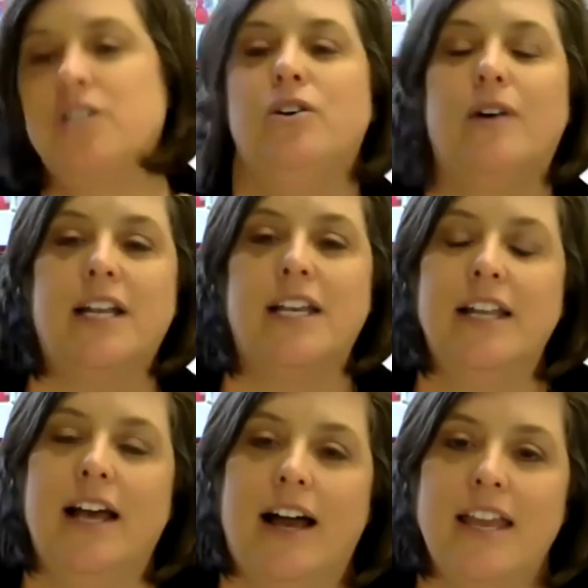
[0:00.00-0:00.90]
to. And
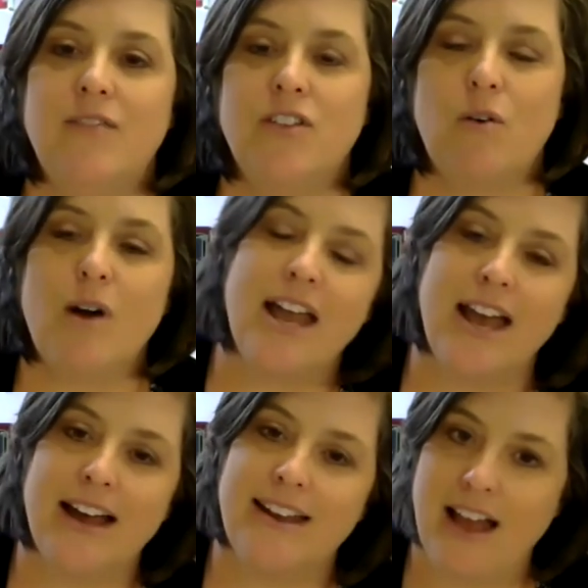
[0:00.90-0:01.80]
even though I
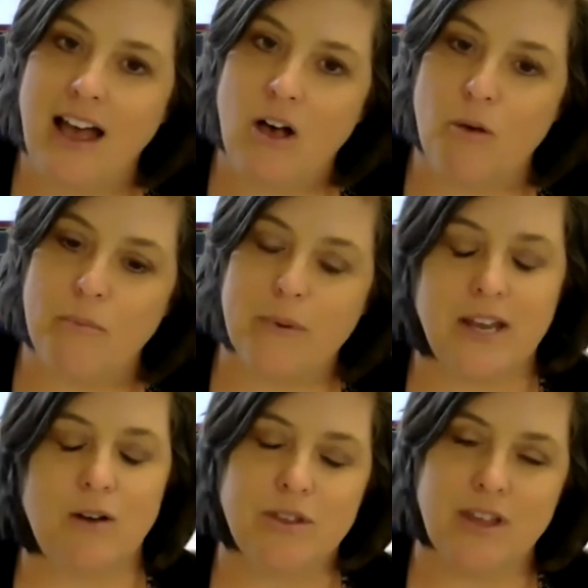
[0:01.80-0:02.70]
had help,
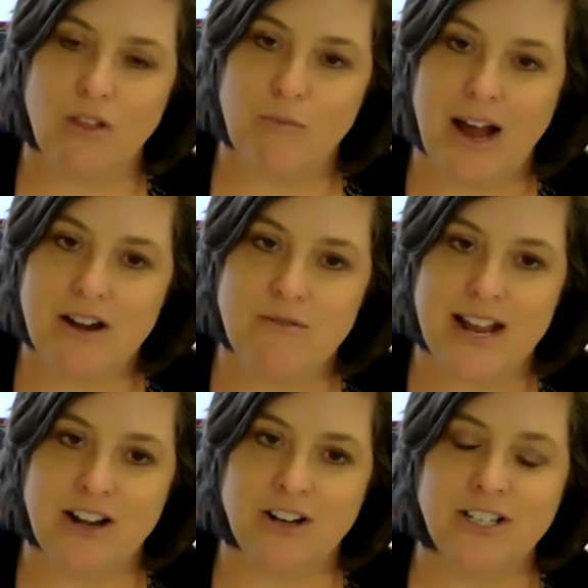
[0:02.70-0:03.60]
with other
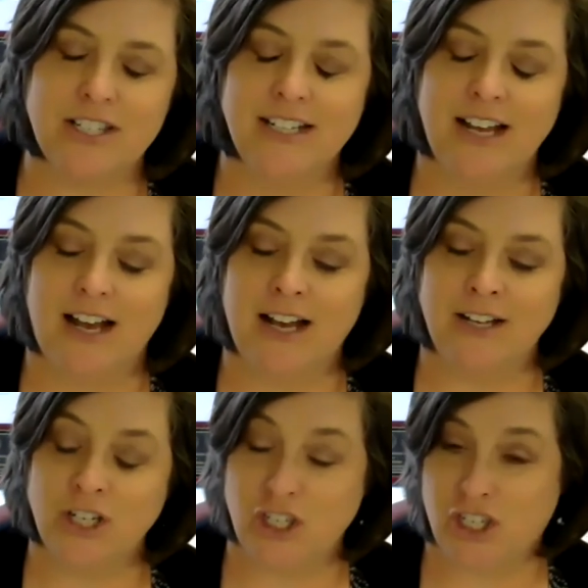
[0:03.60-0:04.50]
moderators
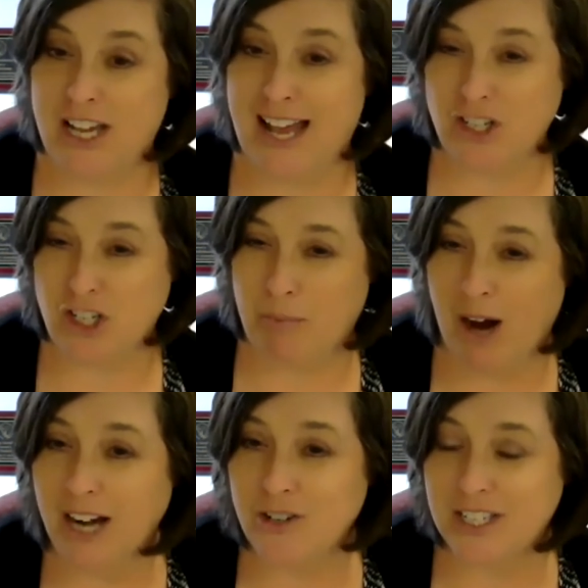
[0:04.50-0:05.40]
to actually
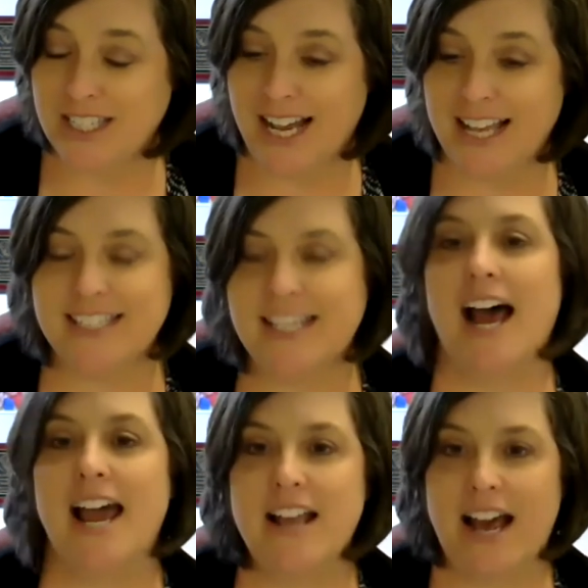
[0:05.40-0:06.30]
proctor the test,
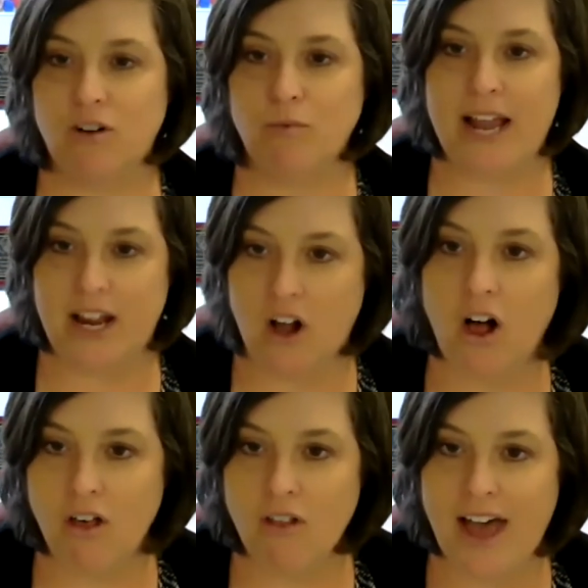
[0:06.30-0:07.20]
I kind of ran
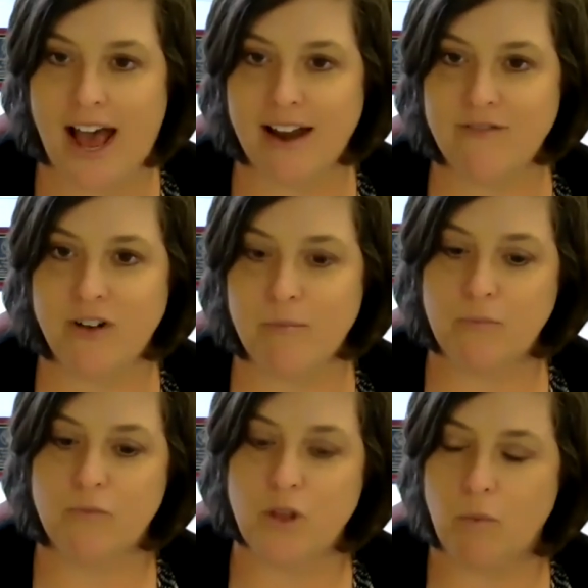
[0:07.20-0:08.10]
all that from
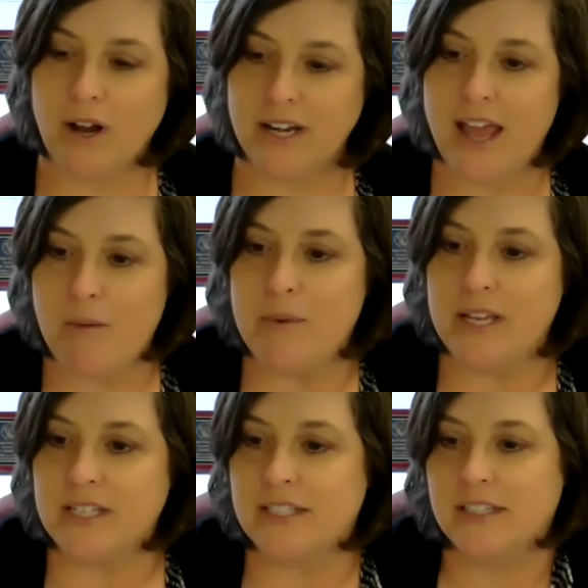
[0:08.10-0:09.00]
the one campus.